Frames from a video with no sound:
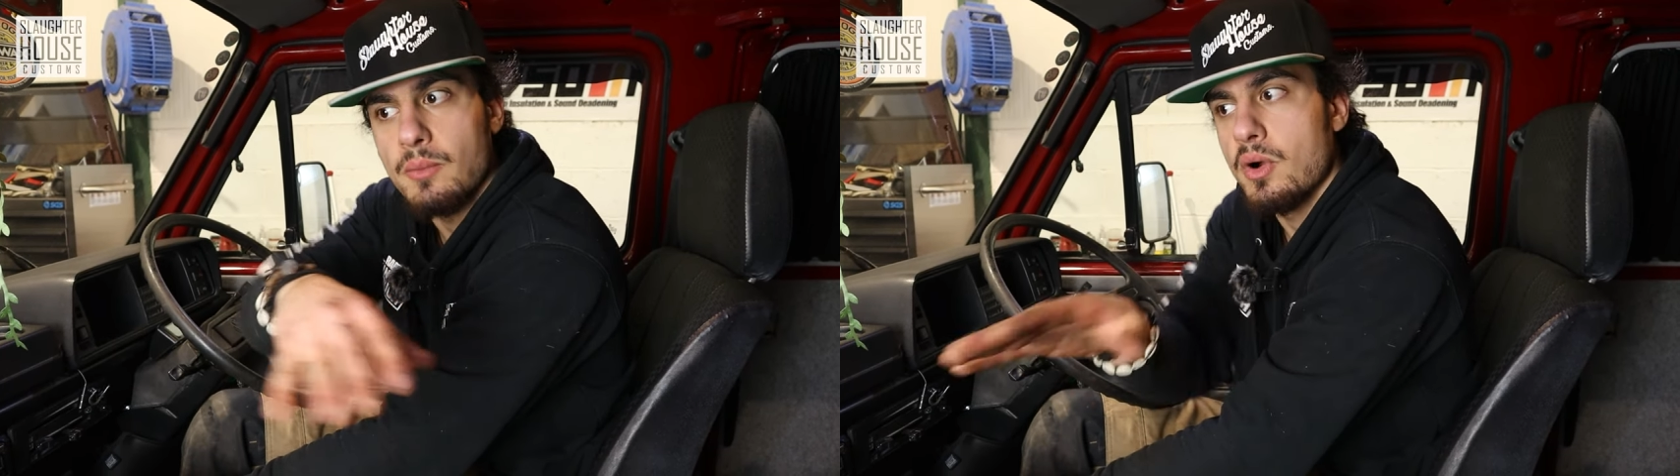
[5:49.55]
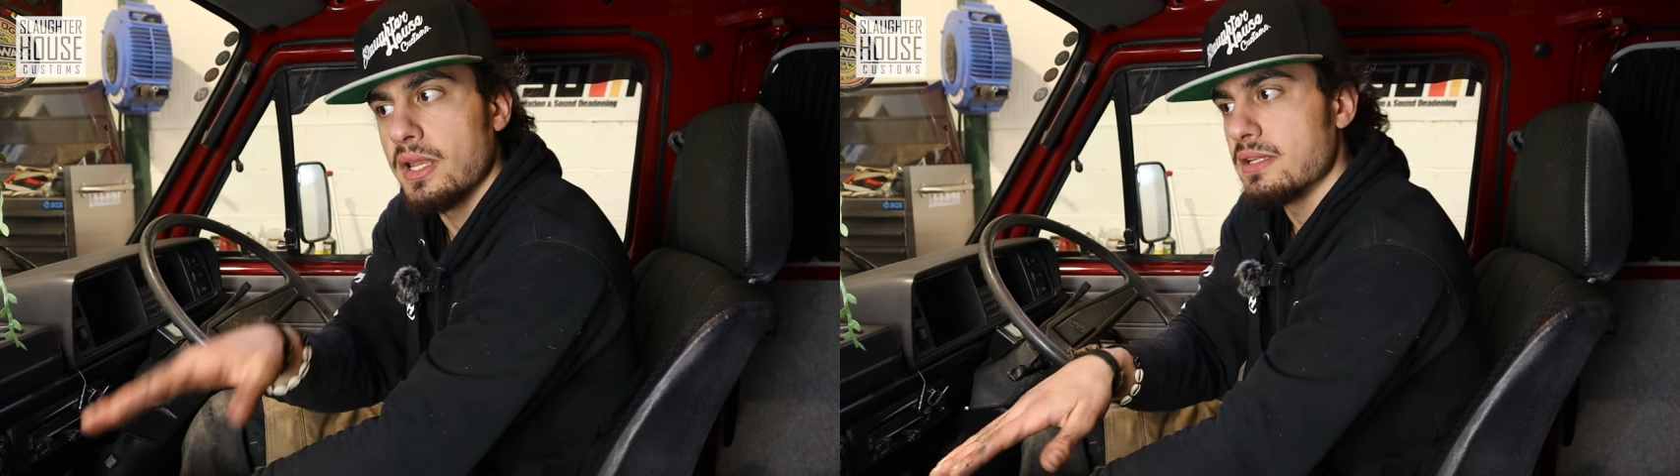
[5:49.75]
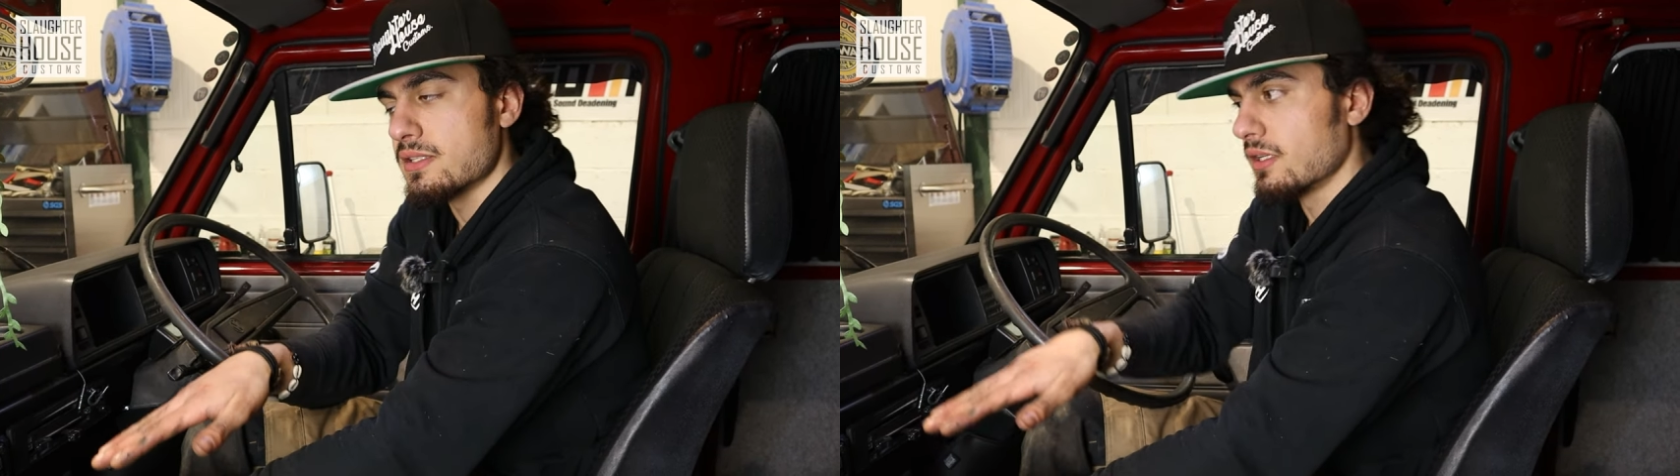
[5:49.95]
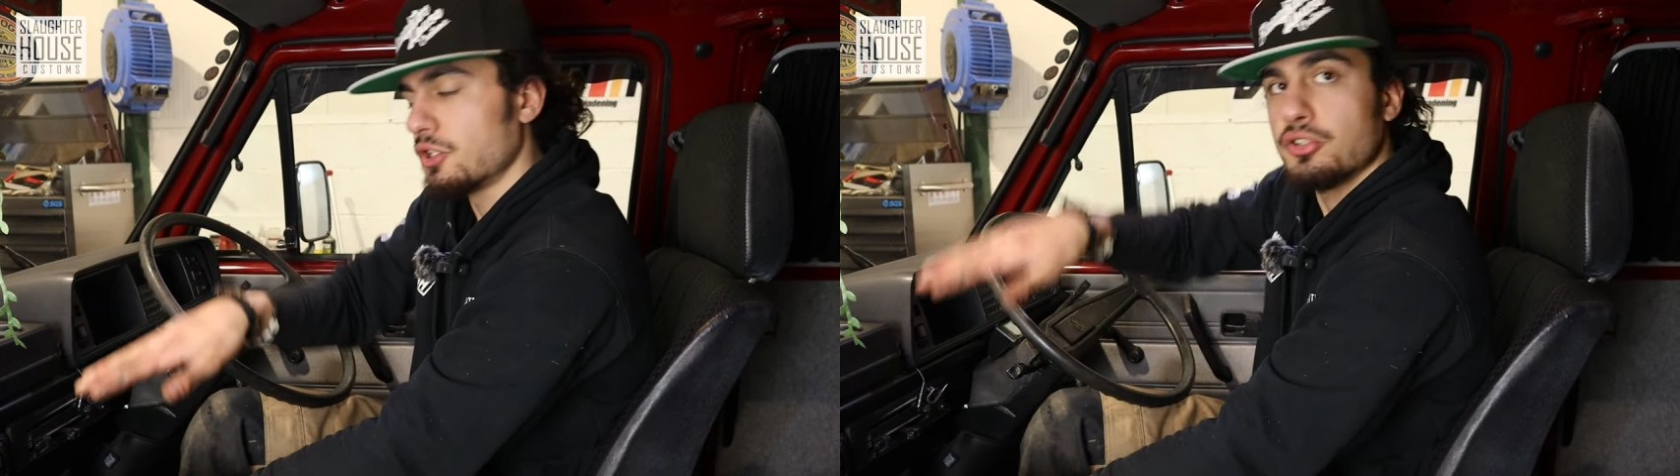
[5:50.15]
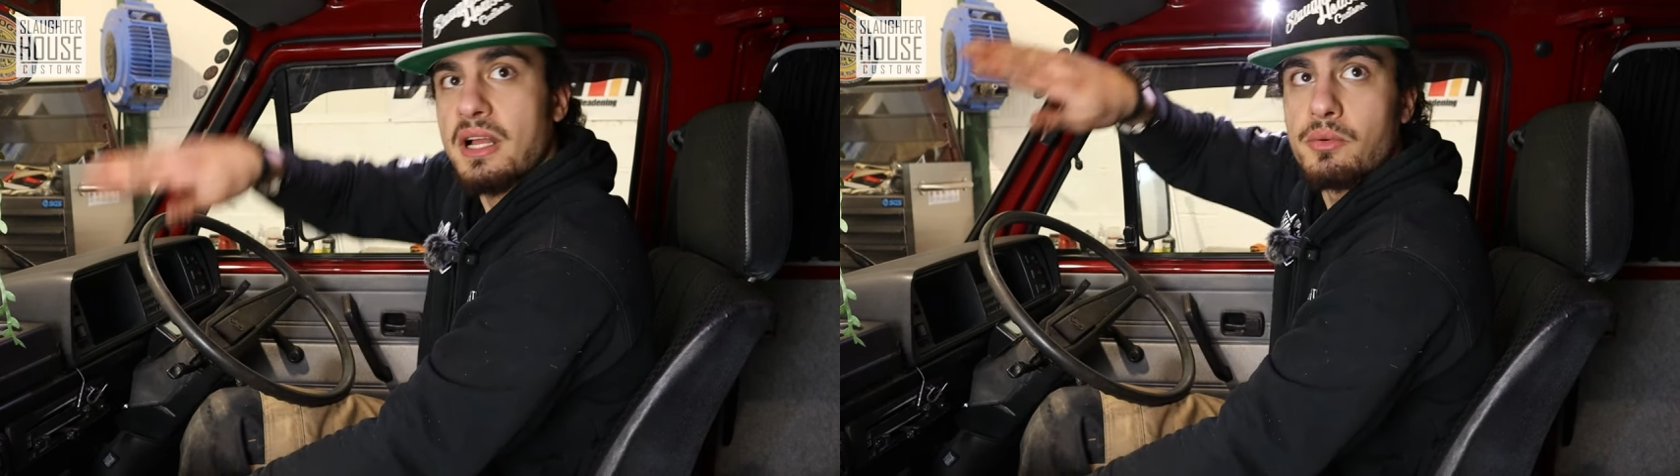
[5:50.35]
and one end's gonna
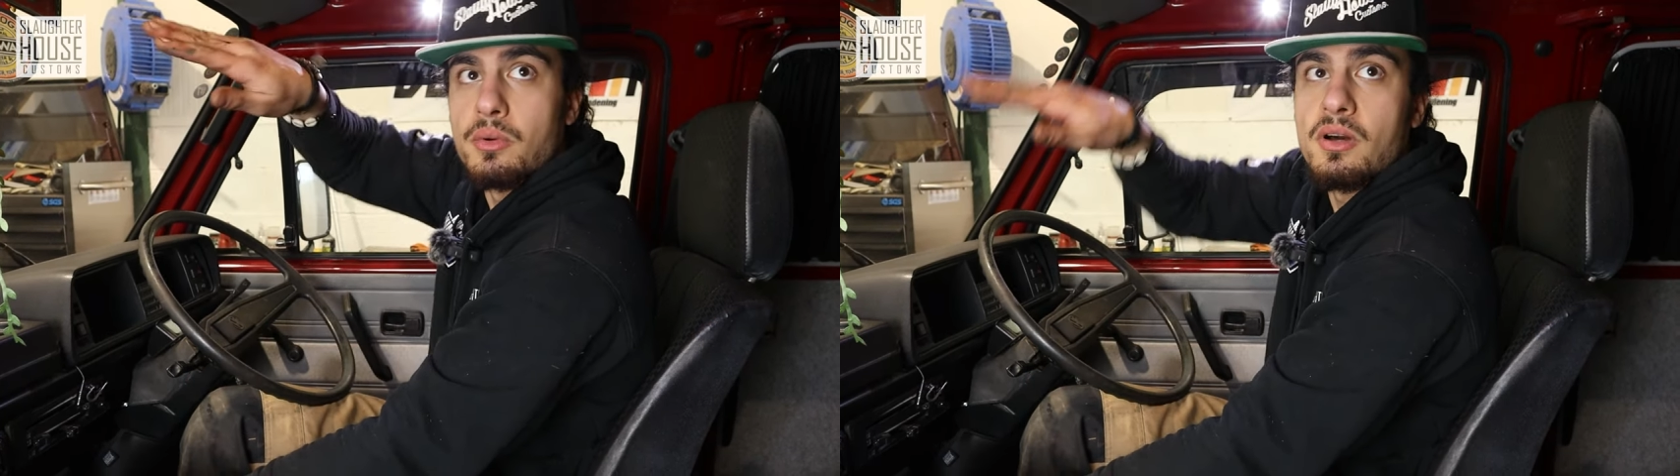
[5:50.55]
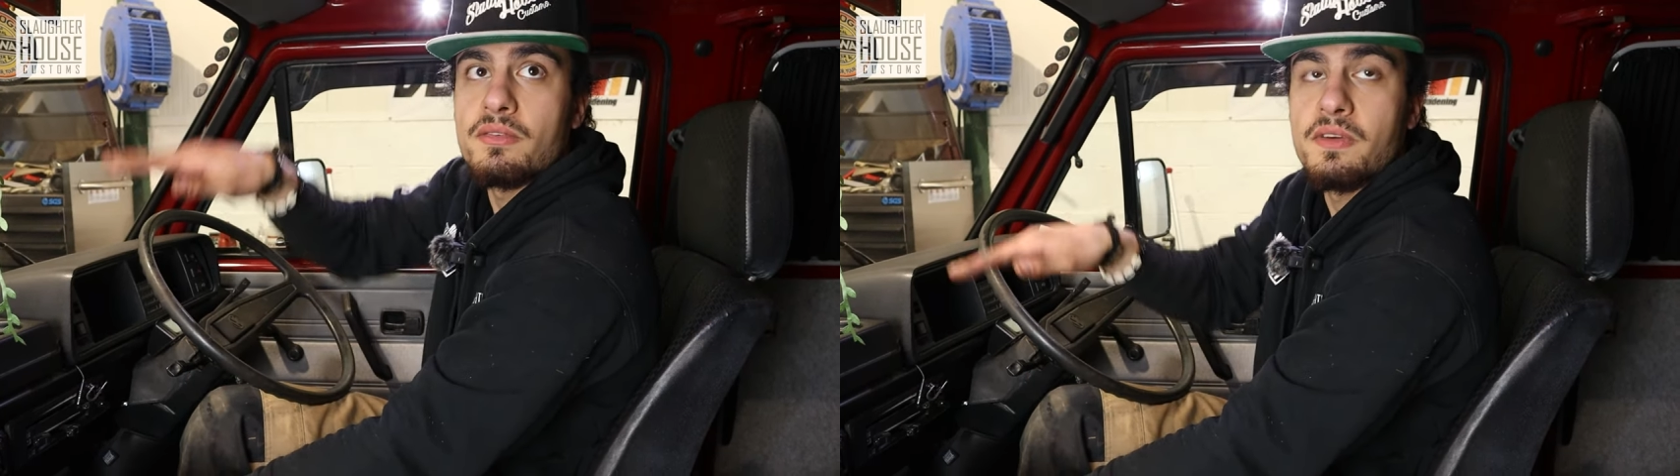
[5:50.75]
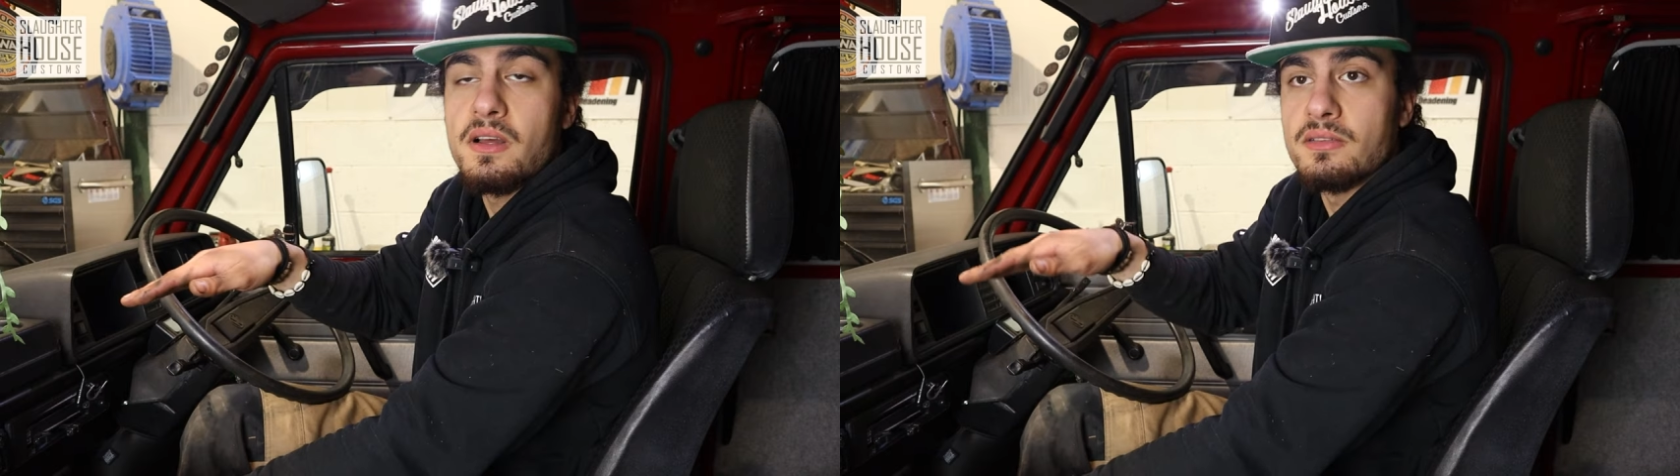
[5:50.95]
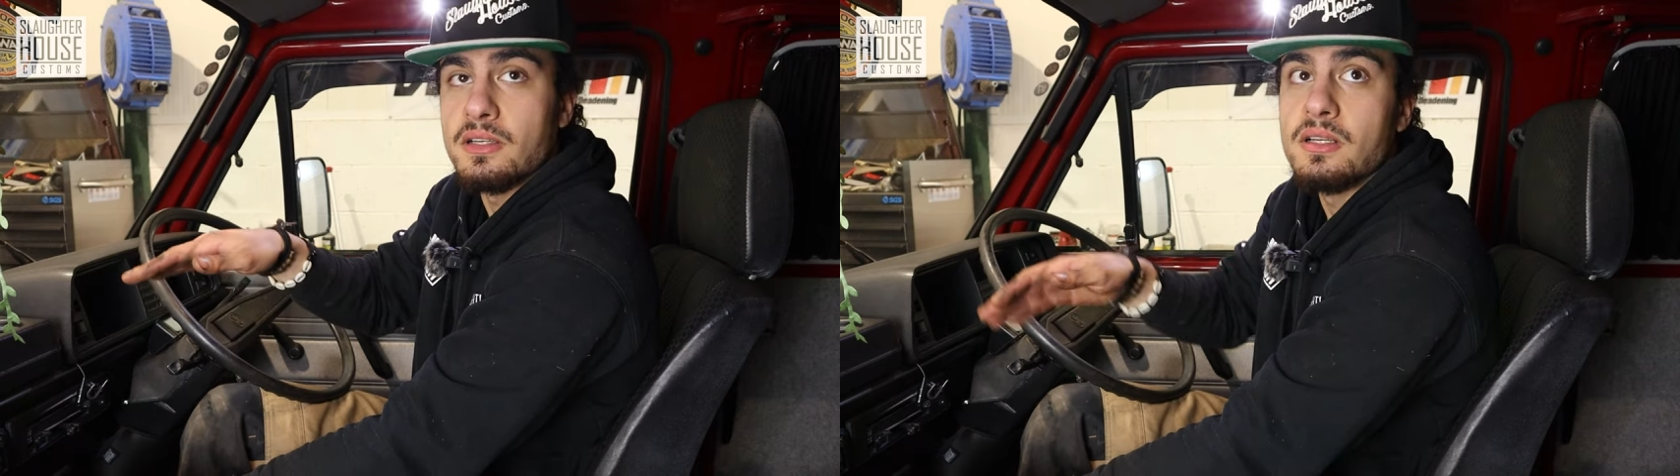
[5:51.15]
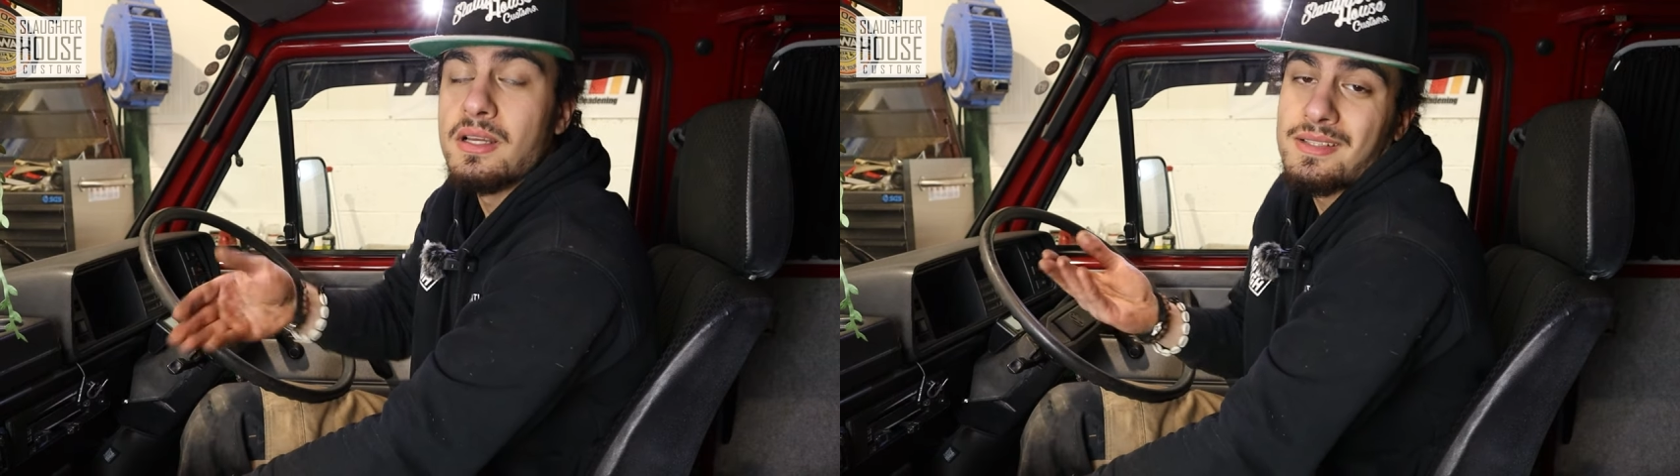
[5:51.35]
travel a lot further.